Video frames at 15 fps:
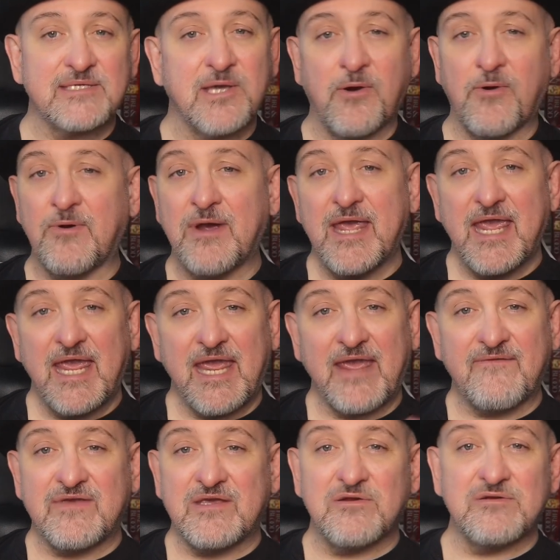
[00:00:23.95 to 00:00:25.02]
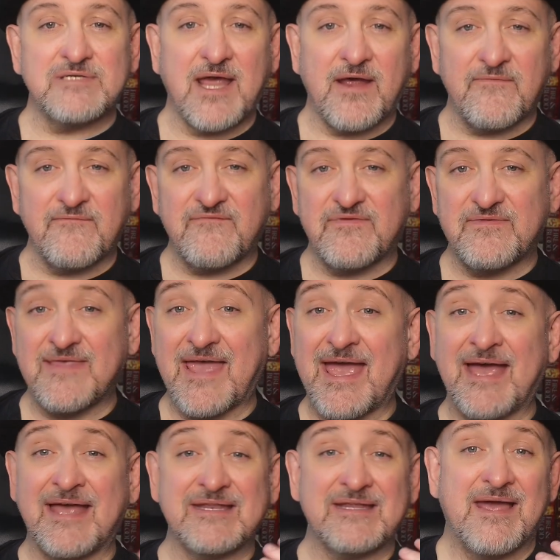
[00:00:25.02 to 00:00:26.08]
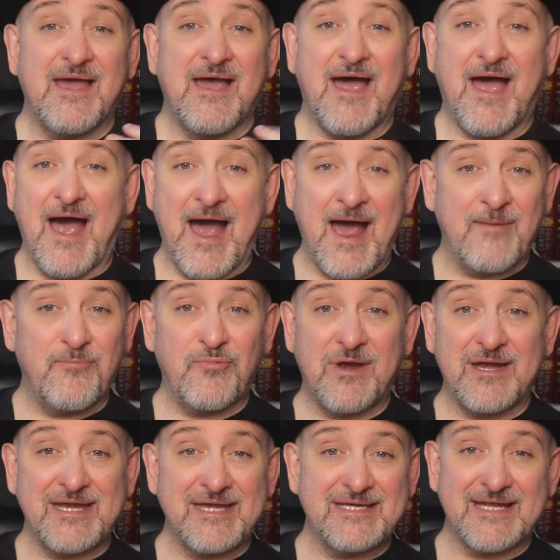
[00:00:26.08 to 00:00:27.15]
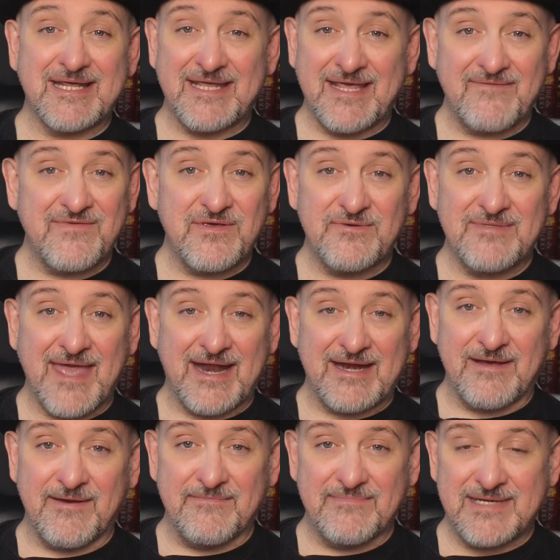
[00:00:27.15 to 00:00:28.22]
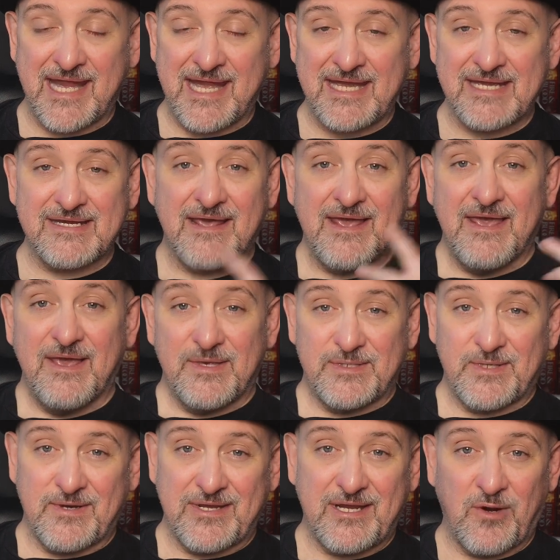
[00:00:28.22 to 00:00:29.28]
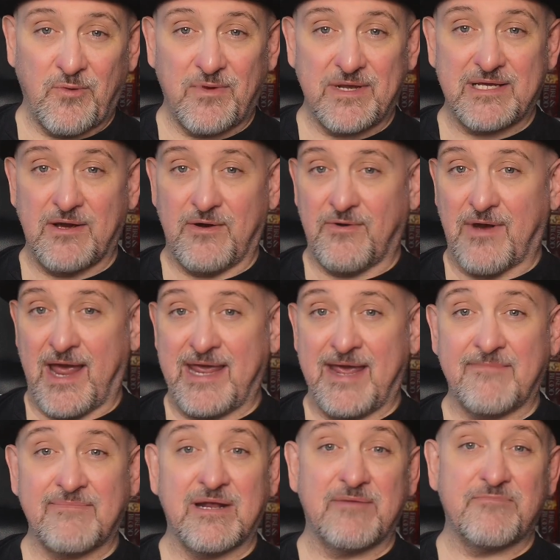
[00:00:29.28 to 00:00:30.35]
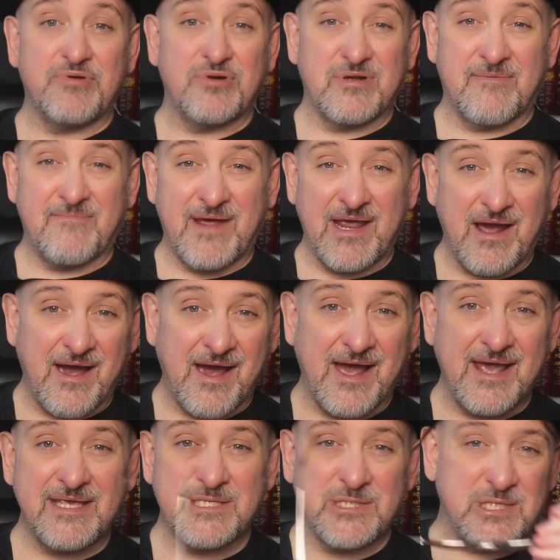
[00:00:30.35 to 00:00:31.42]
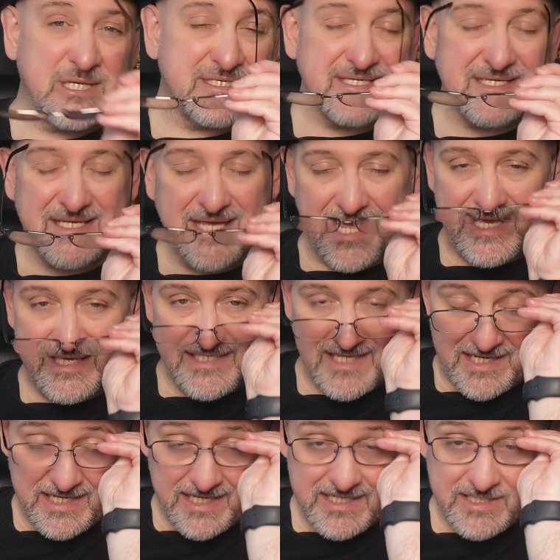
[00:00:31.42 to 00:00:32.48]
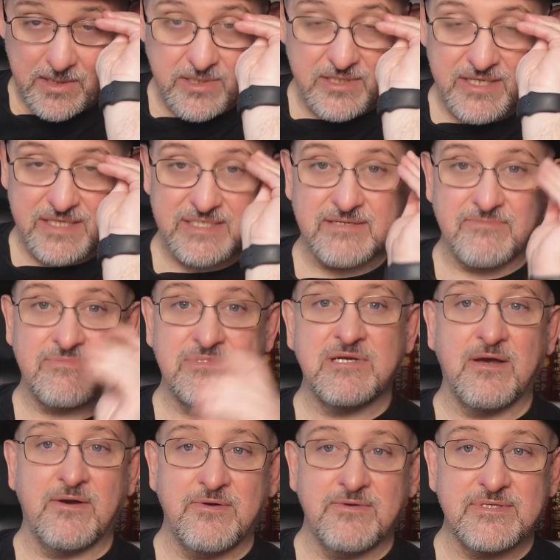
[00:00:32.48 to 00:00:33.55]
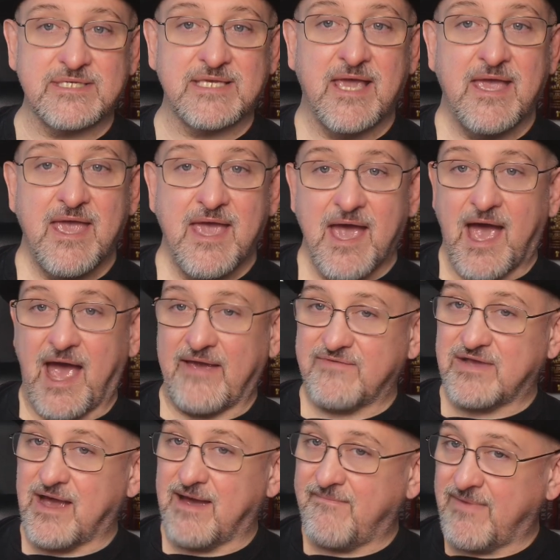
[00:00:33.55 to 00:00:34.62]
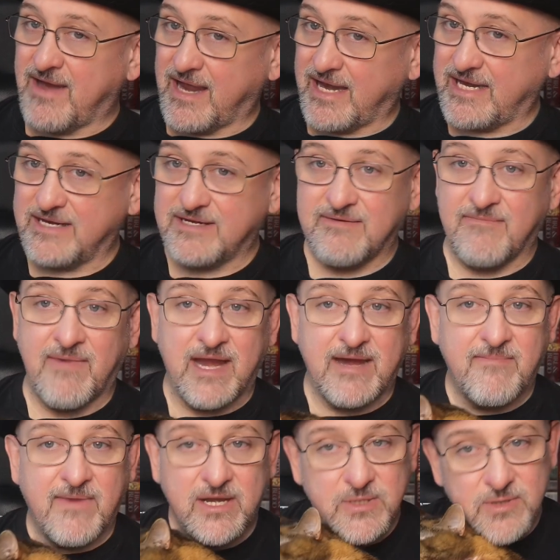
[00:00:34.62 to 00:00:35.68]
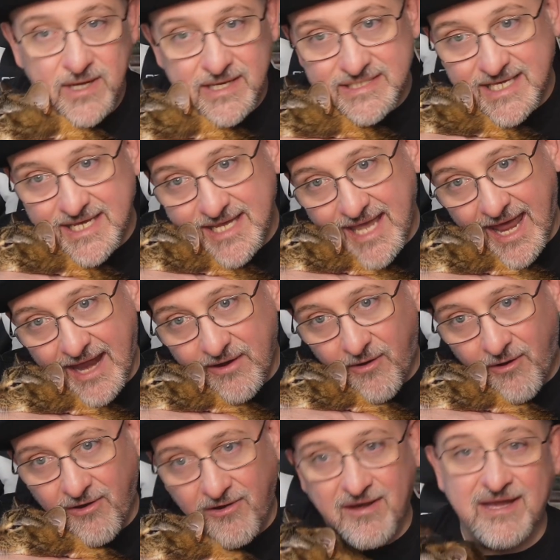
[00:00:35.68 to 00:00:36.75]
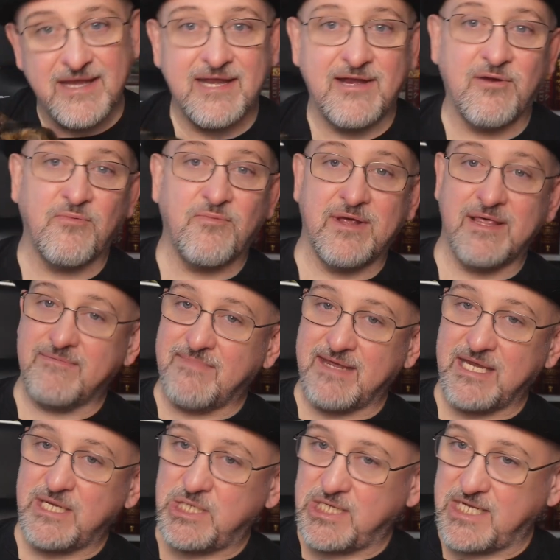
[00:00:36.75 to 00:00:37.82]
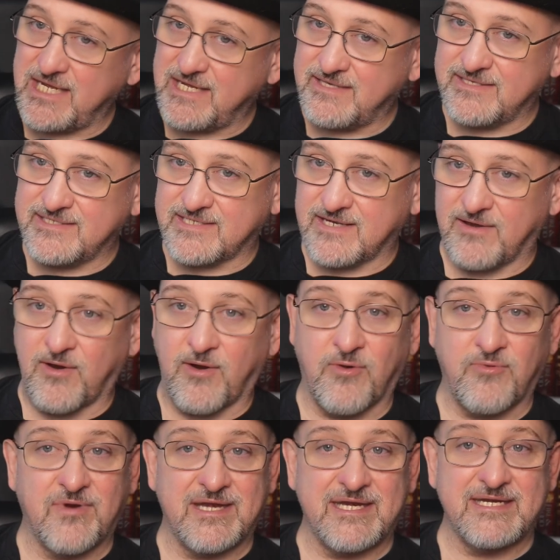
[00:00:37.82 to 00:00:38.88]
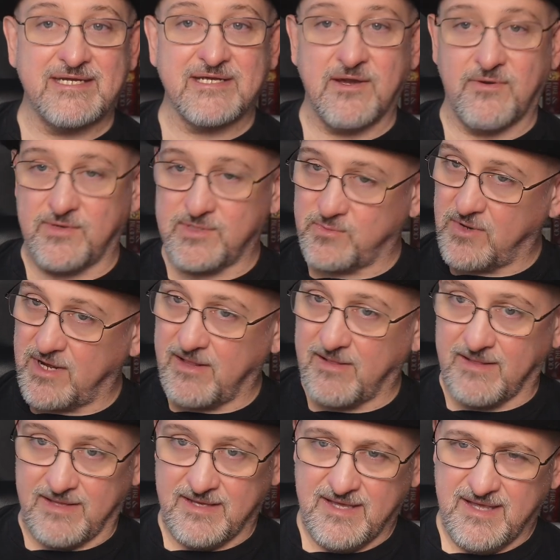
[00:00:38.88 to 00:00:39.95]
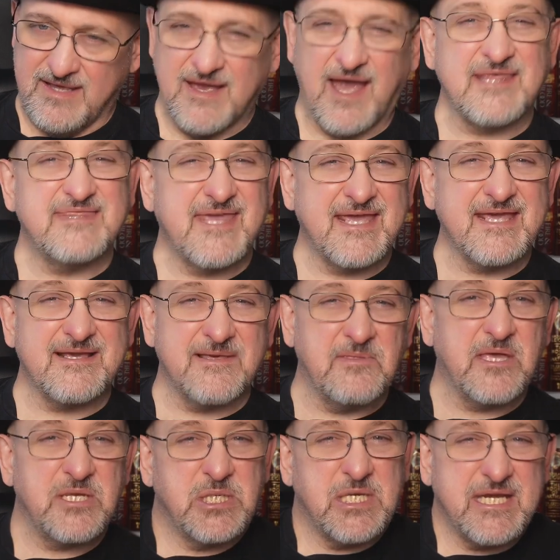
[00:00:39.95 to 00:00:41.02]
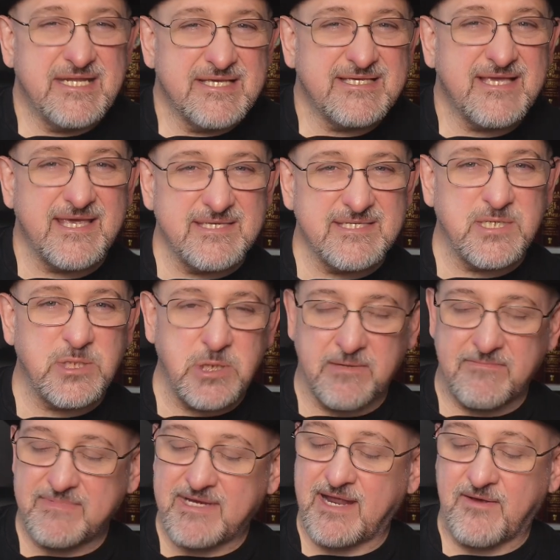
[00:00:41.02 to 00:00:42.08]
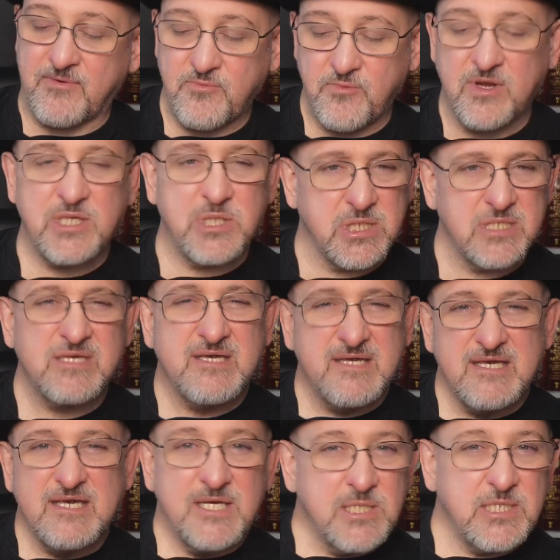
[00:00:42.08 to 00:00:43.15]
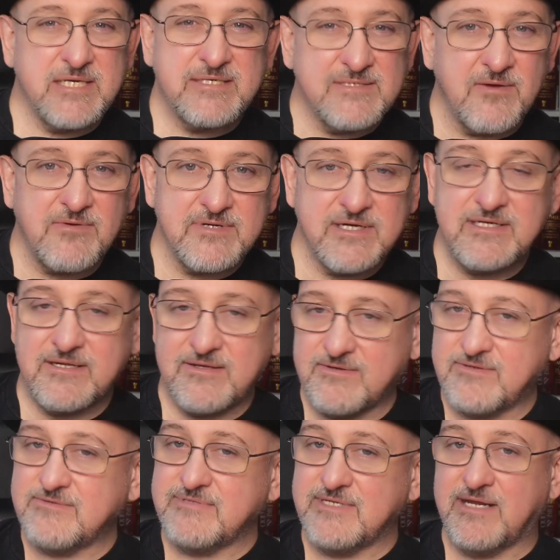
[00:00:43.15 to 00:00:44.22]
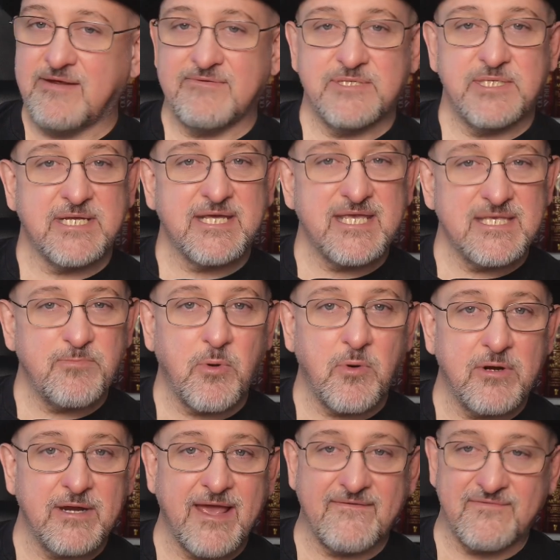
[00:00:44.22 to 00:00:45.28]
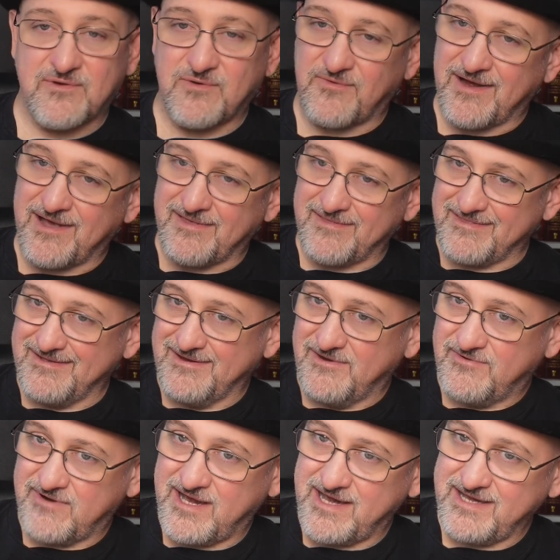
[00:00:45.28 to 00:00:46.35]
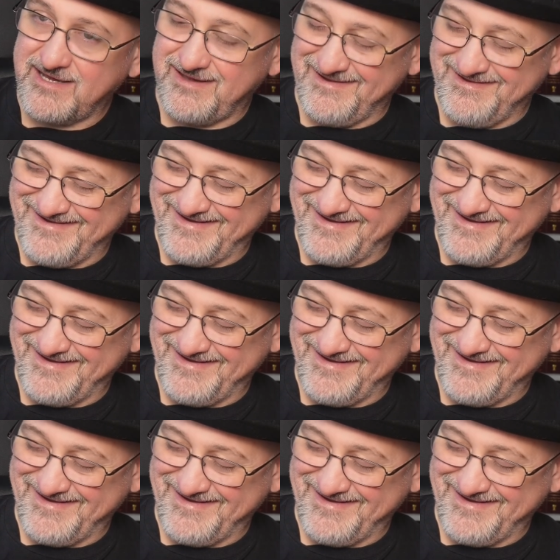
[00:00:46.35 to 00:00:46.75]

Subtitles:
So if you're down for that, I'm ready to give you that update. So here we go. I am going to put on my eyes just in case I need to look at some notes. I've got my trusty cat Ari here with me. She is all ready to go as well, I think, unless she decides to jump down, which she's known to do. You know, she gets bored after a while, right?